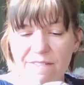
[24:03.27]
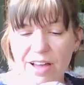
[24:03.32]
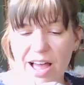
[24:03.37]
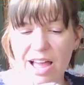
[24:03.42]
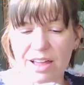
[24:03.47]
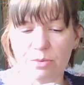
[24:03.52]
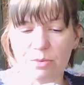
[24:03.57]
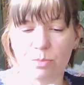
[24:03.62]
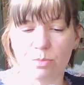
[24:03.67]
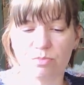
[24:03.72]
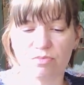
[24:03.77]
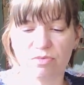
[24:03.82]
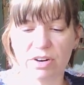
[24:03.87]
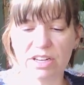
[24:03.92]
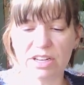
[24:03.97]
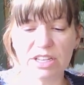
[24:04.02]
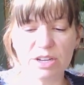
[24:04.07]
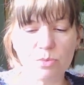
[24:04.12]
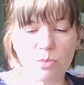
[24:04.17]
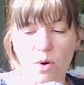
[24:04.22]
I
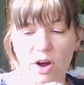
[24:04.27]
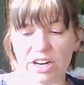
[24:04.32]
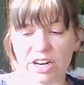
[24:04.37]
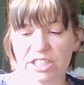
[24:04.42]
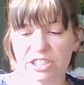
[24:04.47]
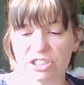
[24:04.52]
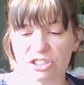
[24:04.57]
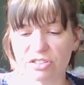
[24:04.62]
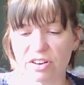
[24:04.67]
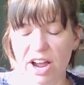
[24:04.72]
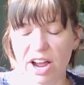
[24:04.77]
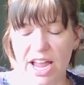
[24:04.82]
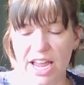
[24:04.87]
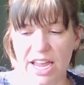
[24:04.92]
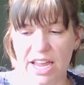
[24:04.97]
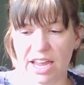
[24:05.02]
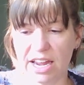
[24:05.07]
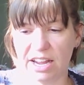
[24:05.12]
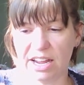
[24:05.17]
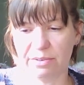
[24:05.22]
really wanted to try
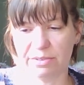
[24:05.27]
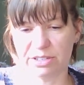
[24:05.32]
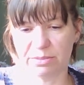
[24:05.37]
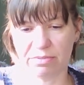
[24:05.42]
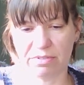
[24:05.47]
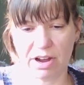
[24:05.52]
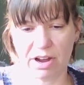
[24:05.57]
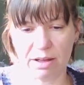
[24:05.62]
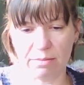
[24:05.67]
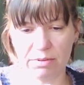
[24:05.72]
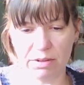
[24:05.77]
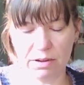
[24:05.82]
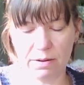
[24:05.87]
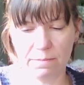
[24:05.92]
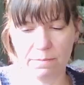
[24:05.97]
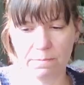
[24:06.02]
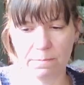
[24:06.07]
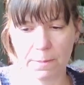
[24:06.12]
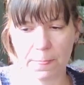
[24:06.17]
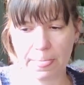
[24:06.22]
it and it was a
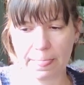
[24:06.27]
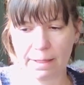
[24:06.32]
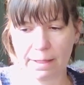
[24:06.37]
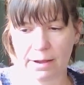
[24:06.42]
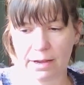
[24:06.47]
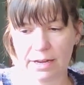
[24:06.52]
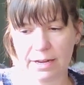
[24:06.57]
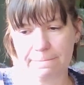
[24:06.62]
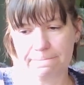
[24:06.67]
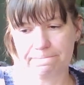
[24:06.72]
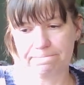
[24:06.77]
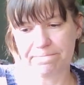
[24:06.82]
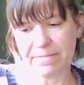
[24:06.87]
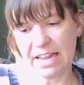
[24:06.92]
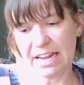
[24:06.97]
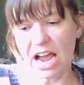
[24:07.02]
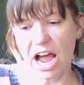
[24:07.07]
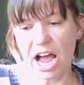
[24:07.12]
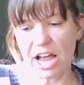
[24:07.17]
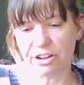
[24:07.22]
problem,
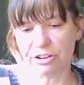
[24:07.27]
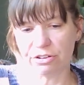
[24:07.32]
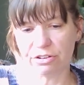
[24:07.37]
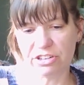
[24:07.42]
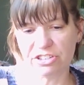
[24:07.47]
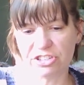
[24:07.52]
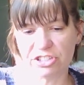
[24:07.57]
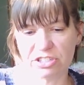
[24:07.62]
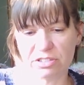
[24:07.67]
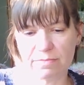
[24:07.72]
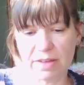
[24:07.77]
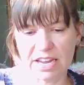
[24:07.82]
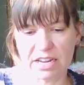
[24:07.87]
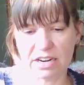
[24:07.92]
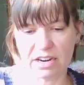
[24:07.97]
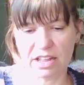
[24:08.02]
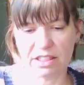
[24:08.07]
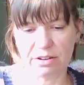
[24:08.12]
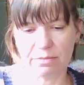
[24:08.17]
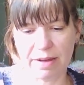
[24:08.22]
like I could just make
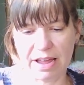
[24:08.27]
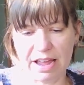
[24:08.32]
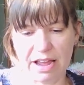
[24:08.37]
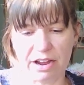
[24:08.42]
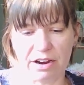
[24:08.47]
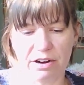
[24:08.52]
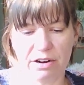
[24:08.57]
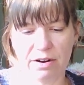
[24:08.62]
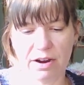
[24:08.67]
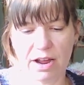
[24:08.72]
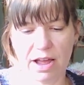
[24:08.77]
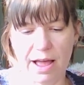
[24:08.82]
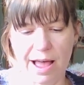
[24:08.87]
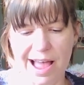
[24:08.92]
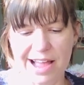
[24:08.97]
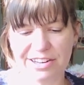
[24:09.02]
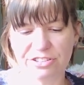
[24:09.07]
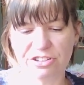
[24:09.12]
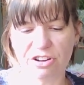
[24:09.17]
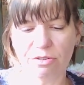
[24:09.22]
another pair.
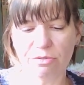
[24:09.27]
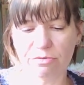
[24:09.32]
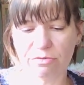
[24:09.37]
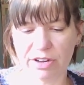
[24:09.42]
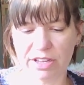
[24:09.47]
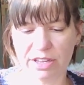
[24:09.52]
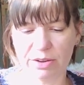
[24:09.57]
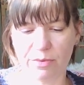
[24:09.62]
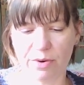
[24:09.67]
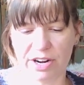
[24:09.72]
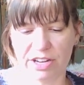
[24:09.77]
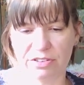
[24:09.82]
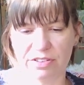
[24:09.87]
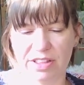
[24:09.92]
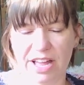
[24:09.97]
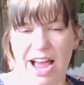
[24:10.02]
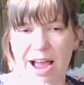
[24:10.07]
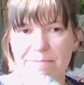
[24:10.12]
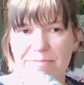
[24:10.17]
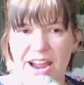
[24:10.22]
I don't really want to do
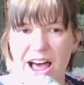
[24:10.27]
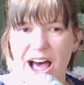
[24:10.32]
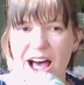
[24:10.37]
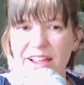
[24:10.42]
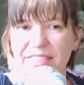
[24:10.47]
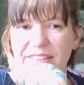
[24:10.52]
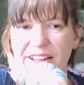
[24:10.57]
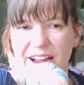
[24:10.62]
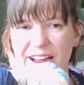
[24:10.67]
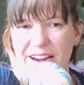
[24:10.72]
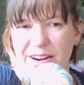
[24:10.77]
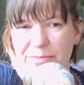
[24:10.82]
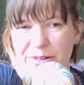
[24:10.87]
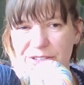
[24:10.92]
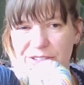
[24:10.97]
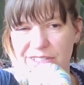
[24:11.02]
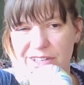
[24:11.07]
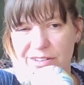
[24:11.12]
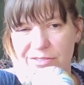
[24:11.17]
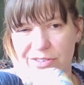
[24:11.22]
that. I'm not the kind of
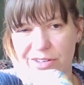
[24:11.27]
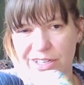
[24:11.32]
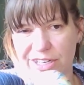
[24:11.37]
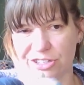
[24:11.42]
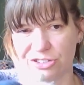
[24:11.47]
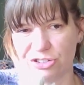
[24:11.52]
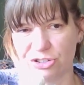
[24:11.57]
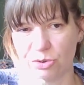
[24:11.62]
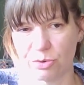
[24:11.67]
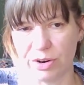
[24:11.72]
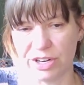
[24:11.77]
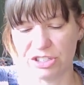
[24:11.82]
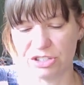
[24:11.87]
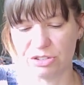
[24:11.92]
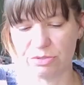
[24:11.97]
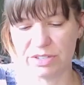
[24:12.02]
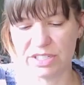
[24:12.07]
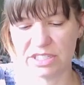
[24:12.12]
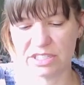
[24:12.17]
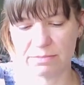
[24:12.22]
person that really enjoys
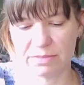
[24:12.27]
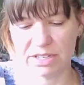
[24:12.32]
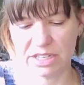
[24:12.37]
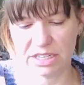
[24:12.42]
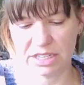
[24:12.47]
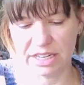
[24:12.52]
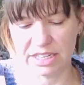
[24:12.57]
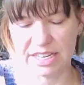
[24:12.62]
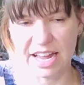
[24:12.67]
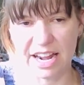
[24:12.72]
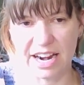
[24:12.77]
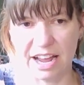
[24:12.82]
doing something like that.